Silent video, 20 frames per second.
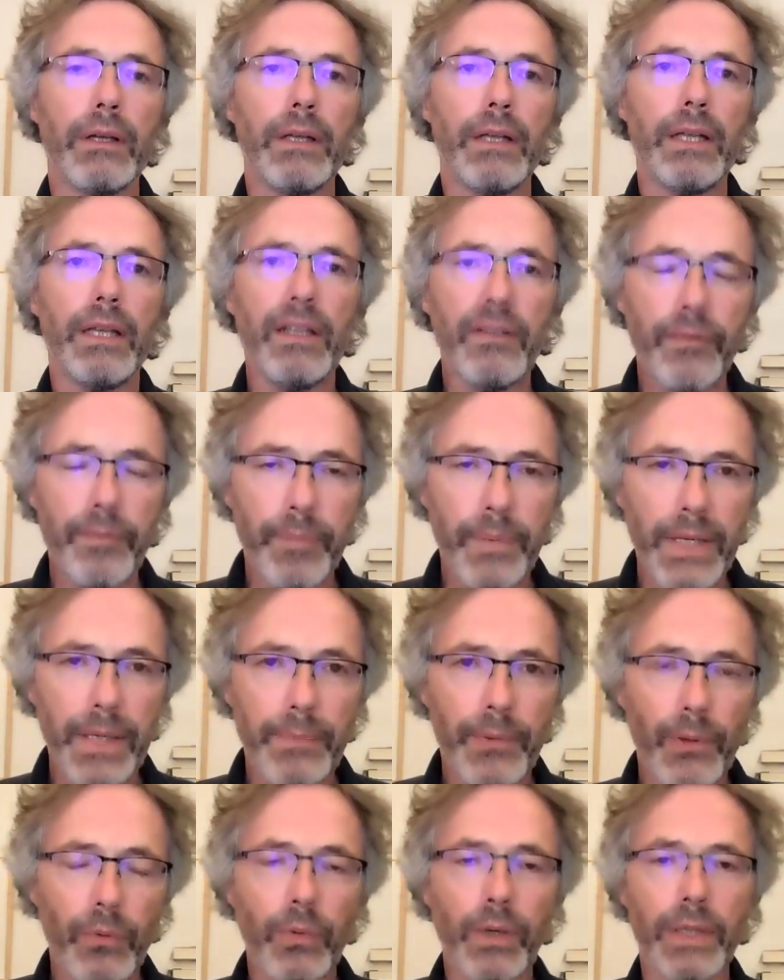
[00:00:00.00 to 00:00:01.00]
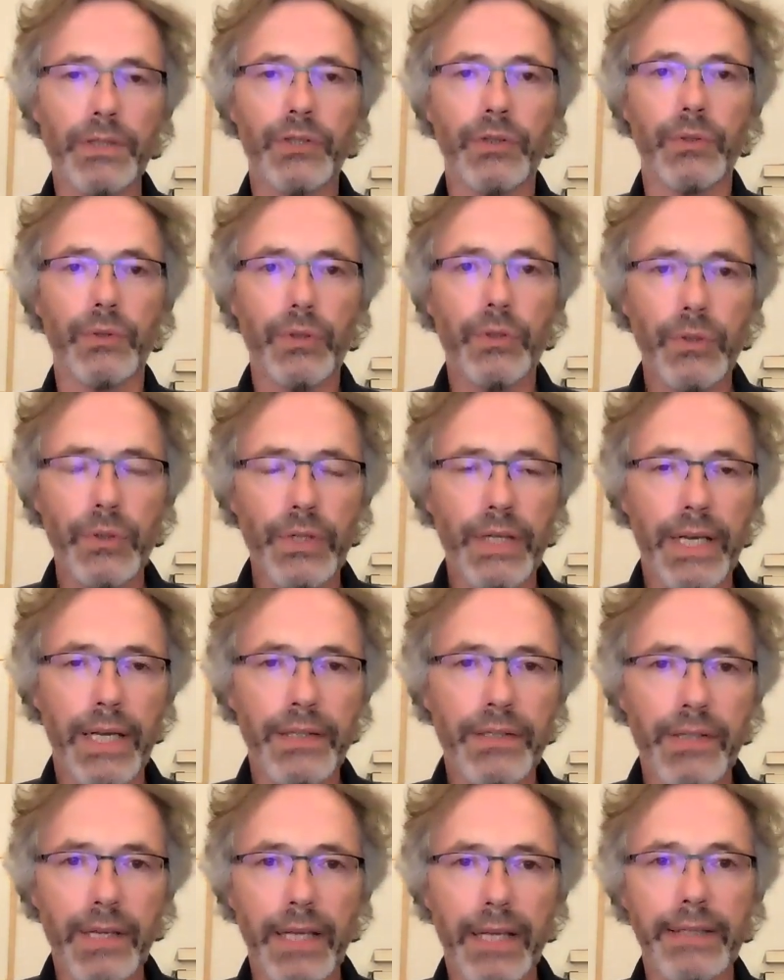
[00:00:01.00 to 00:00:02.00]
if people want to do that,
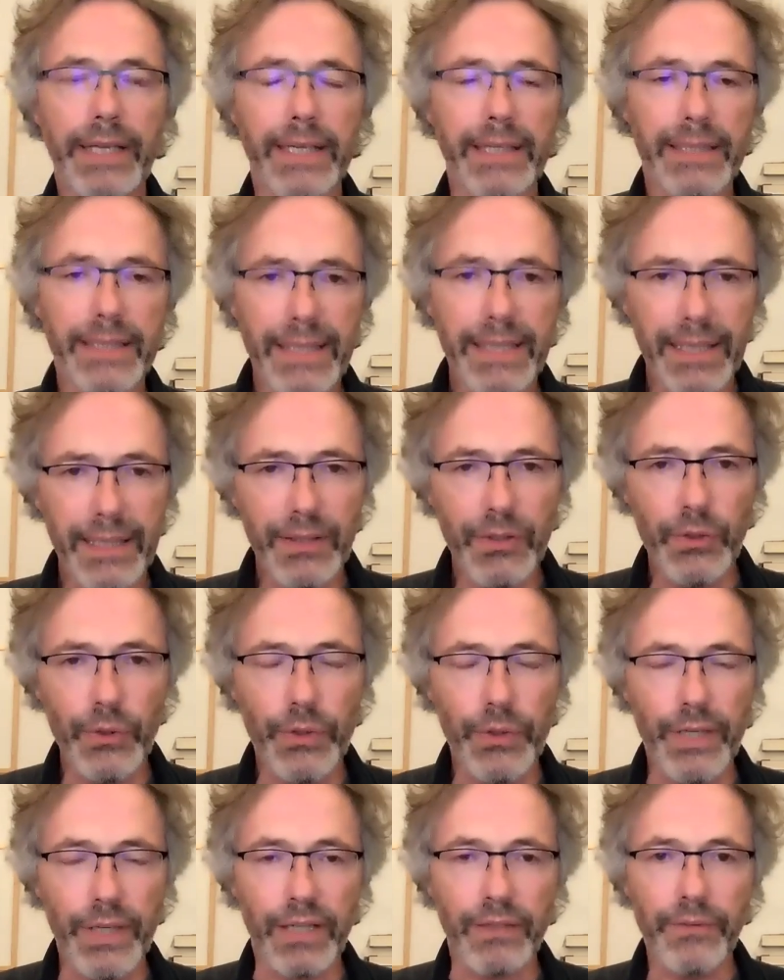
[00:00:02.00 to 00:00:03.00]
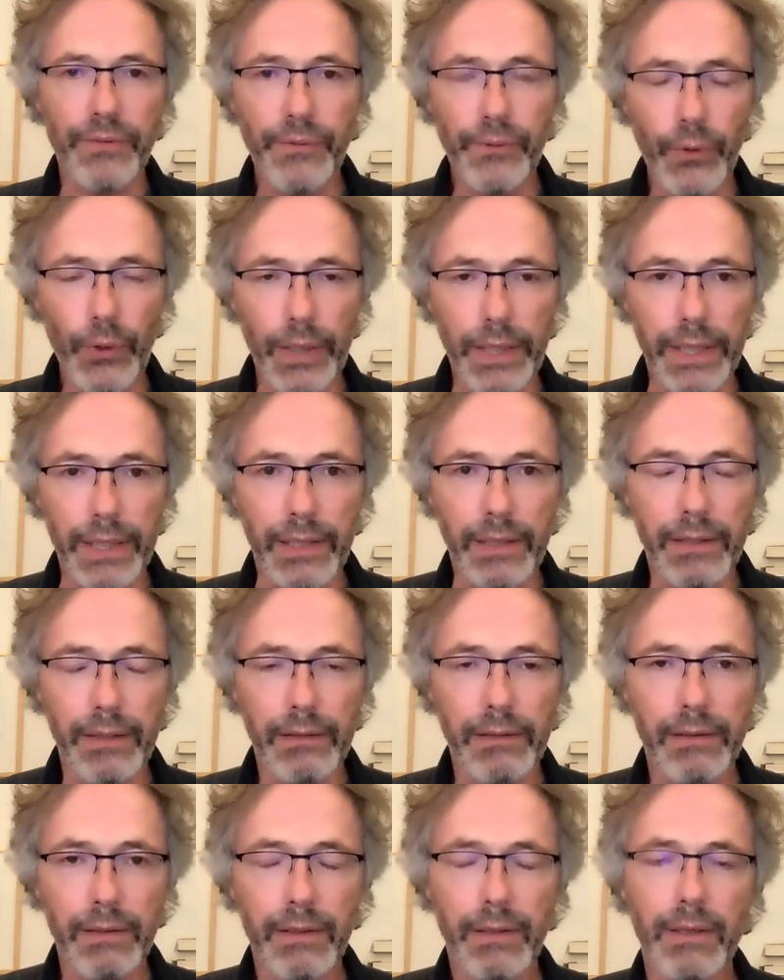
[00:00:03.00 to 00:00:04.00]
and they can do that fully,
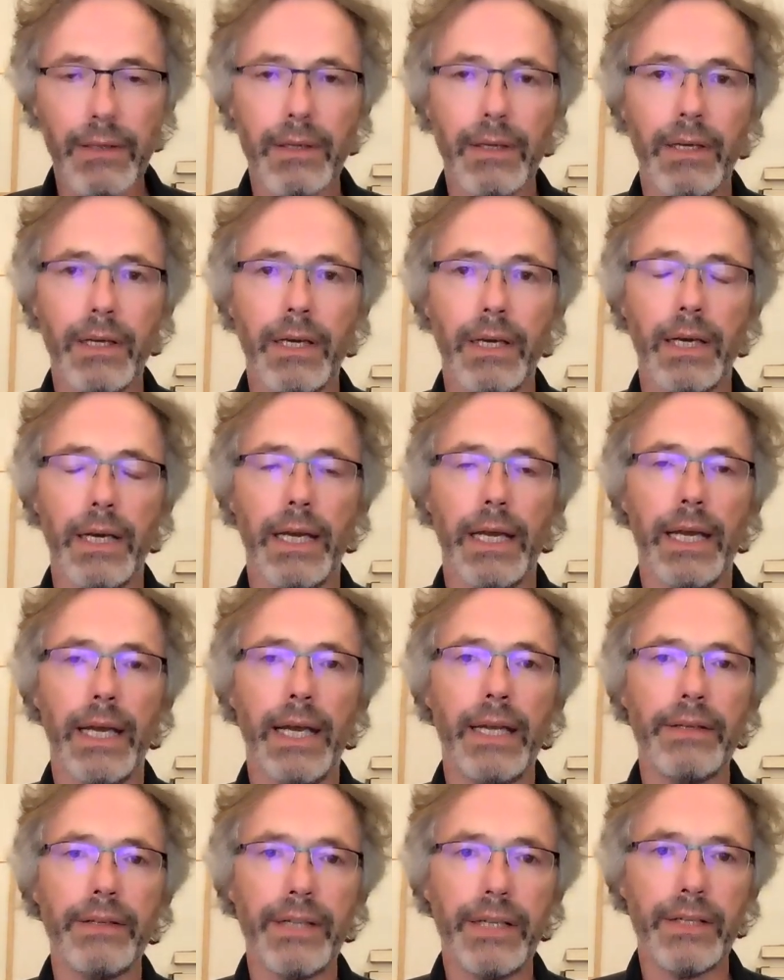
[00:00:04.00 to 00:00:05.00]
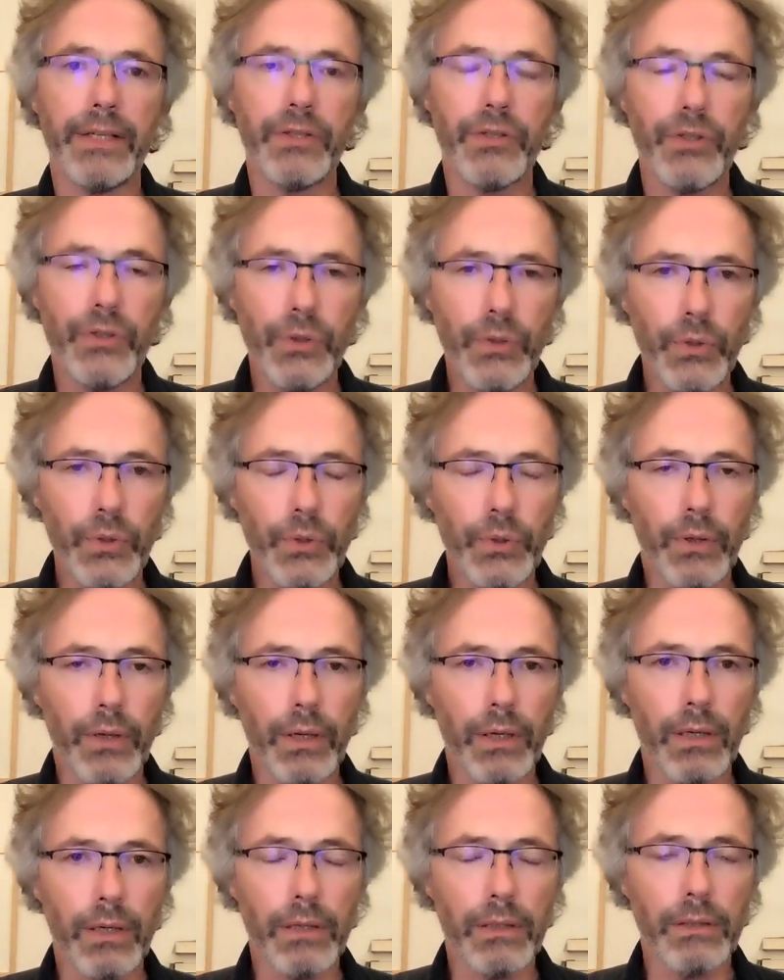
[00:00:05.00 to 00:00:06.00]
and they do
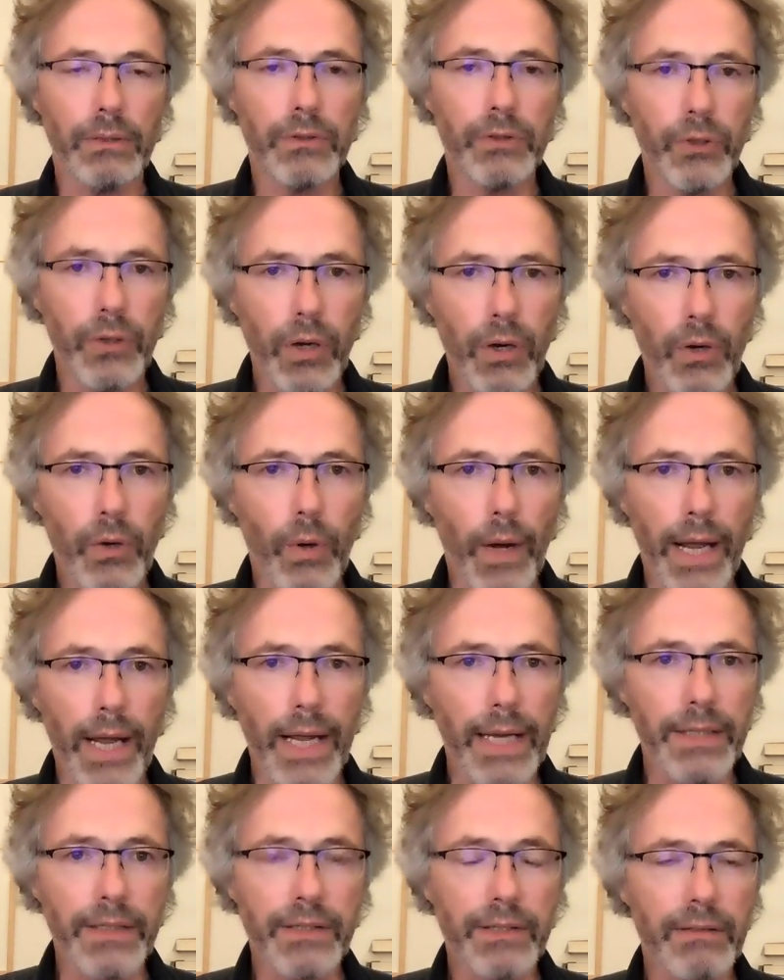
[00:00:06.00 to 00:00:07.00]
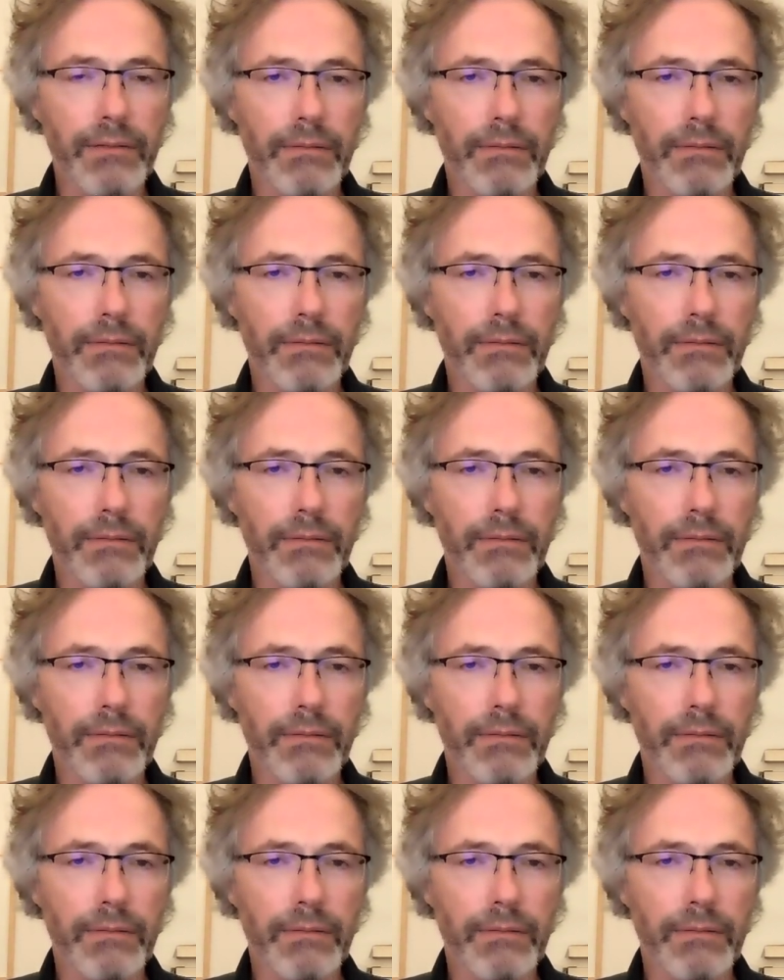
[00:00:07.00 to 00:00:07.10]
grow and